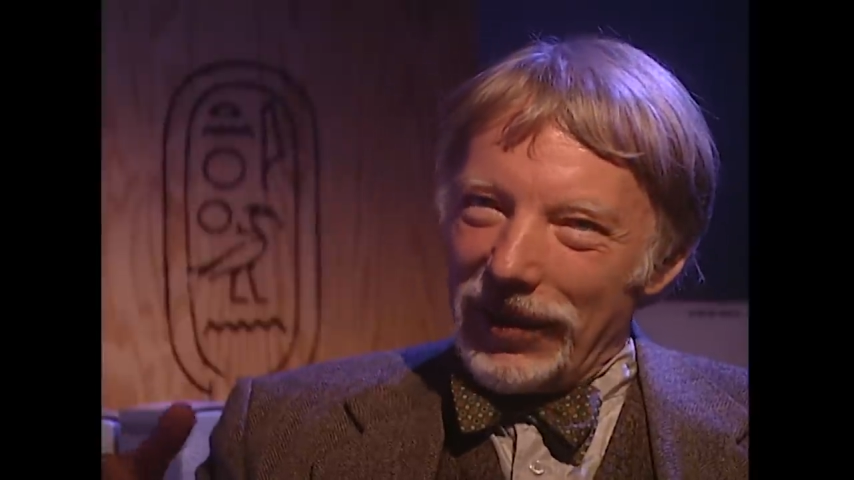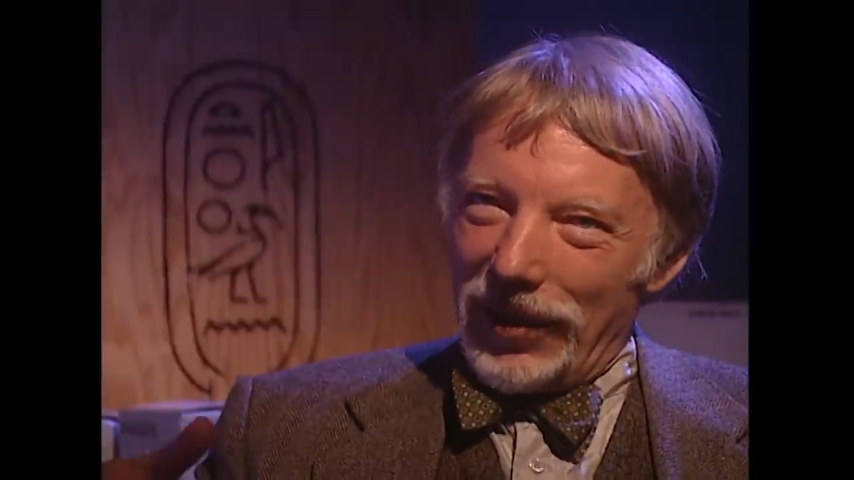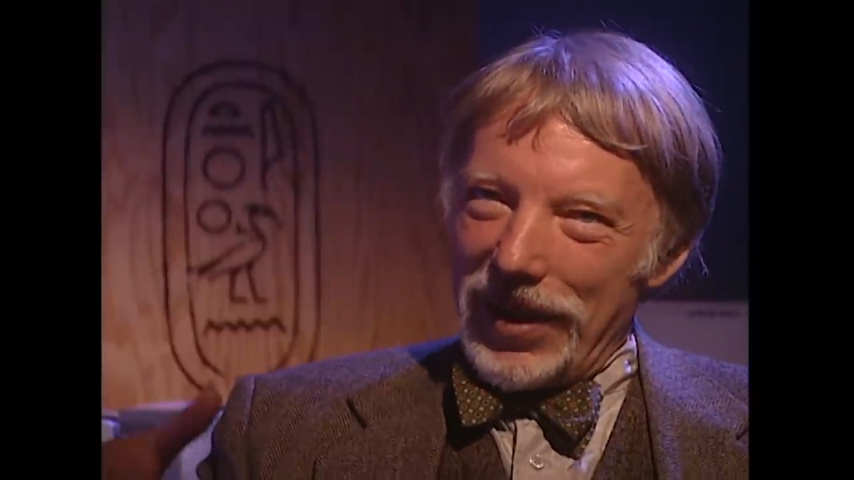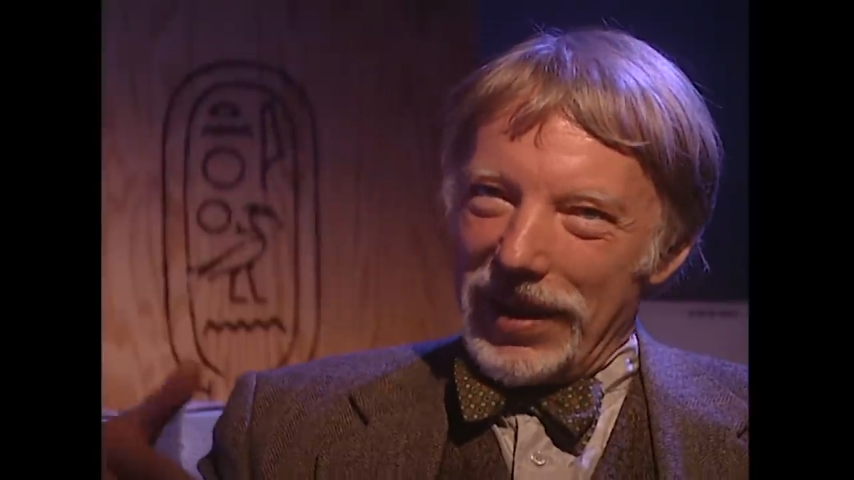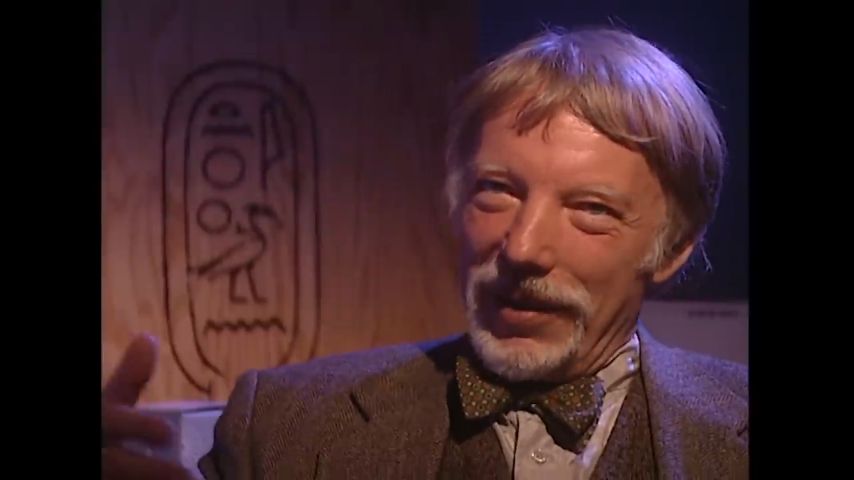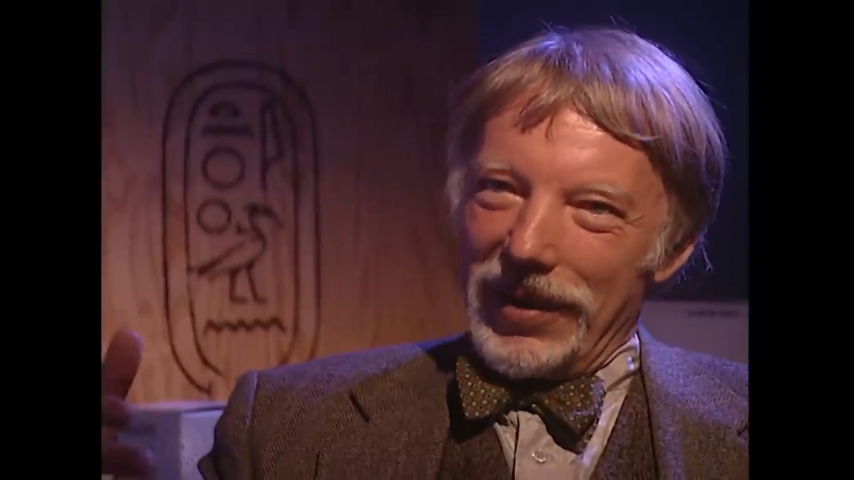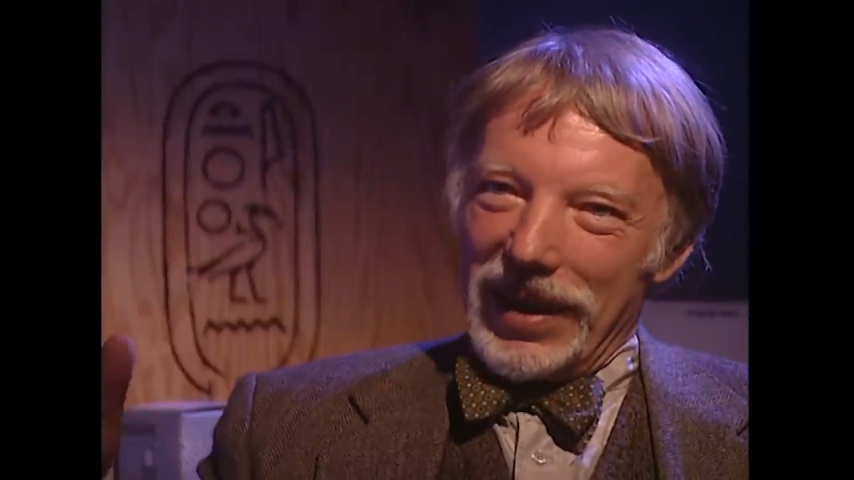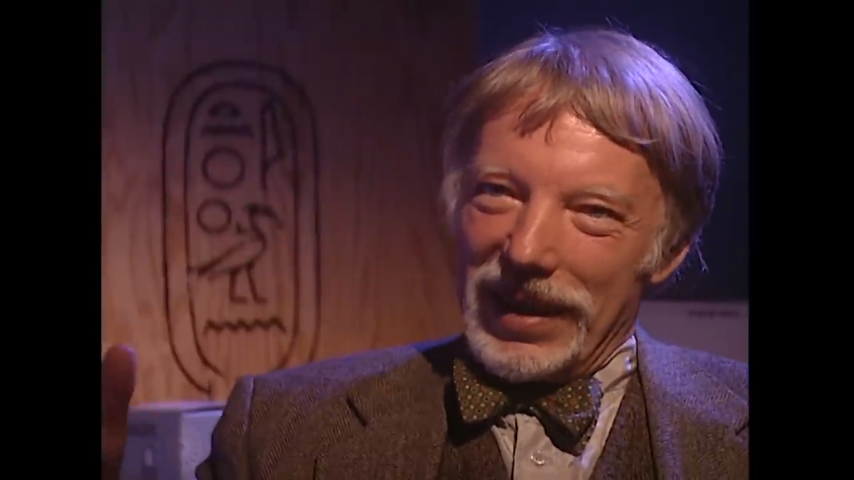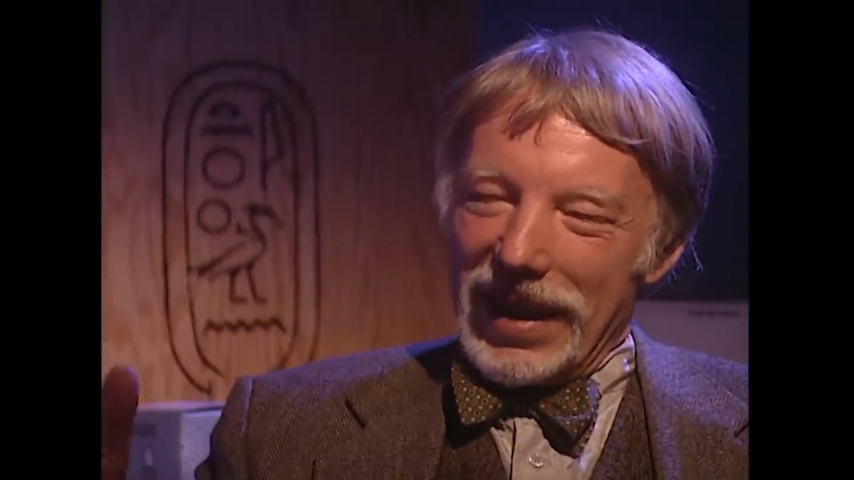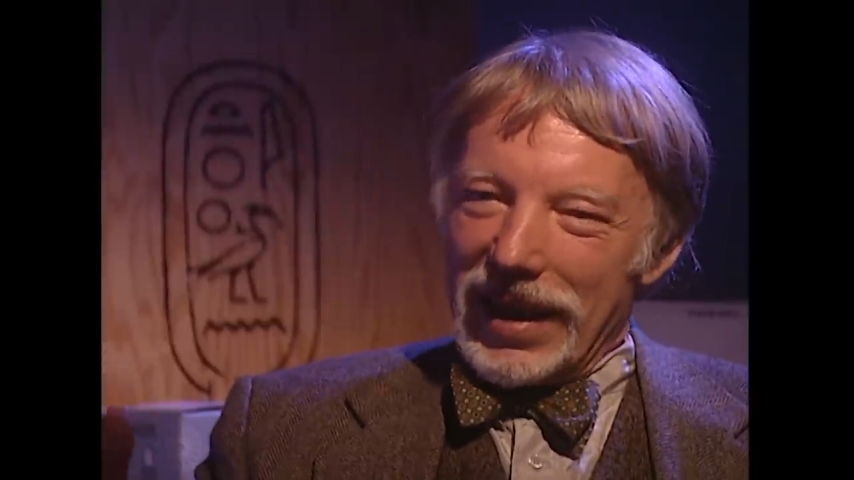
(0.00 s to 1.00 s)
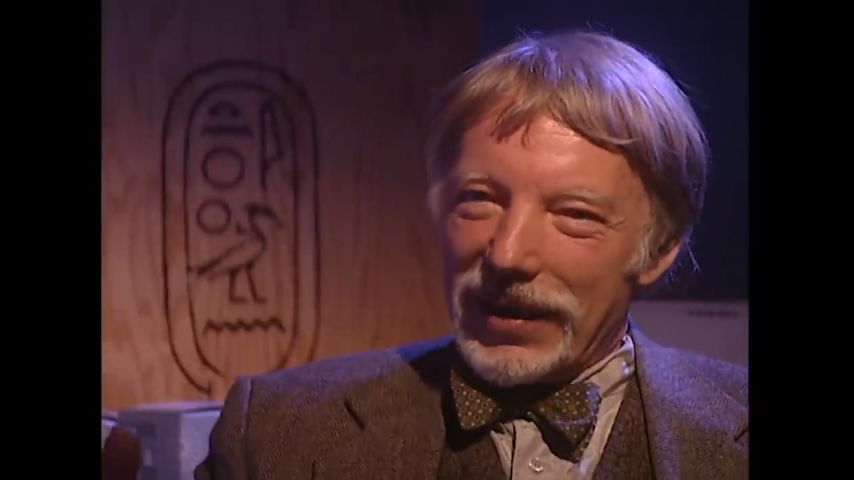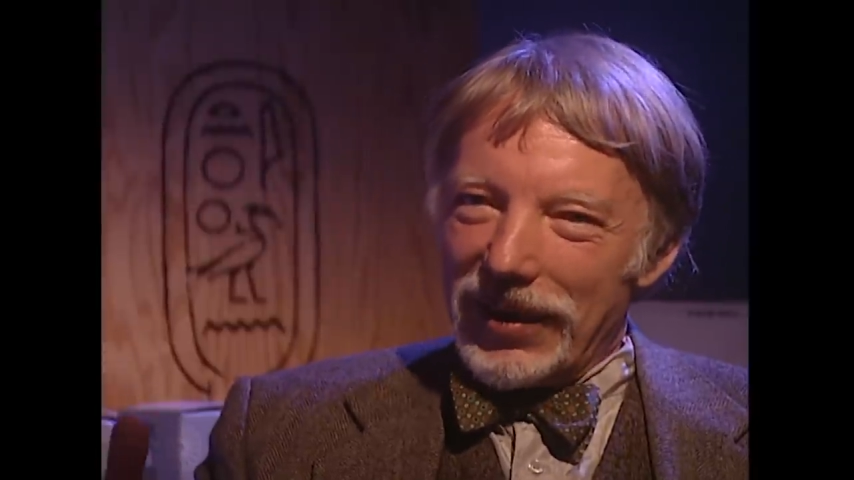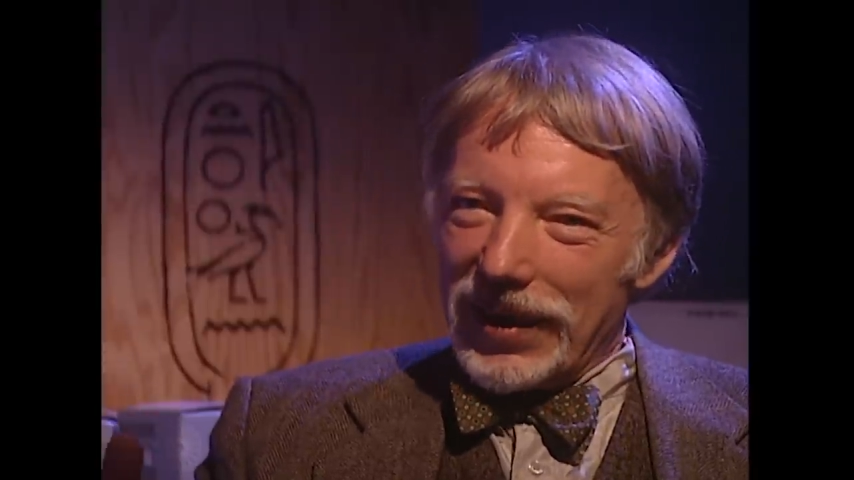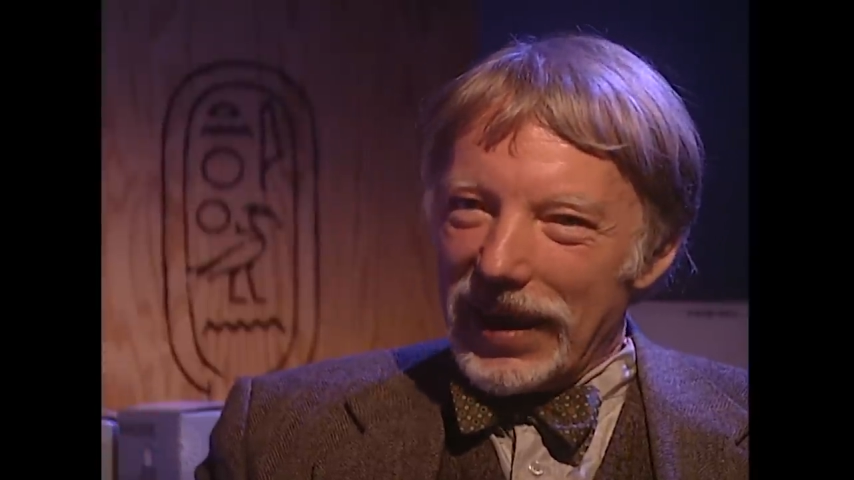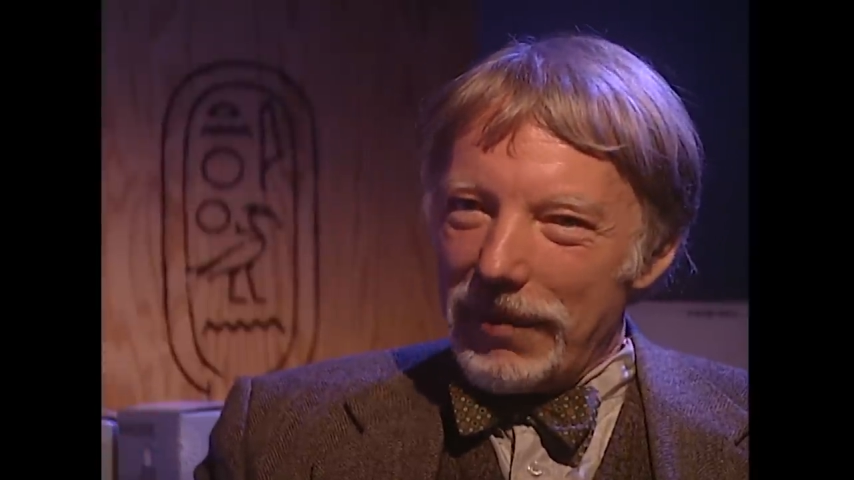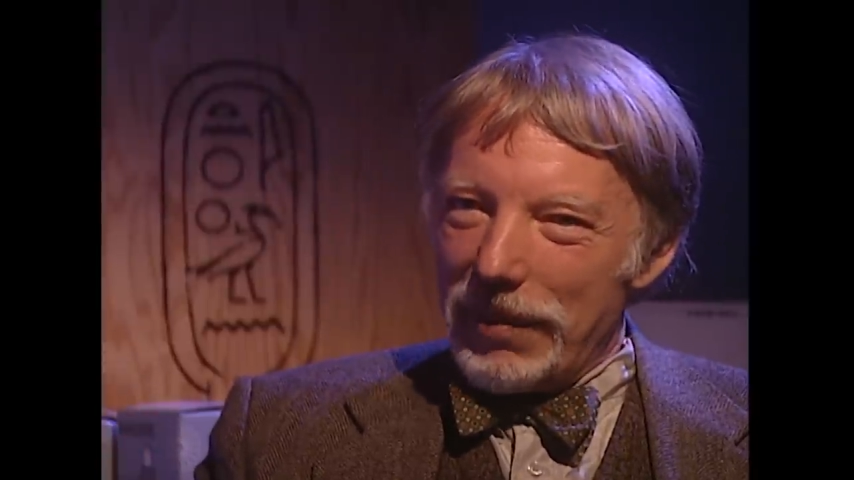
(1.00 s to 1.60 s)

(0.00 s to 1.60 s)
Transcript: above all other temples,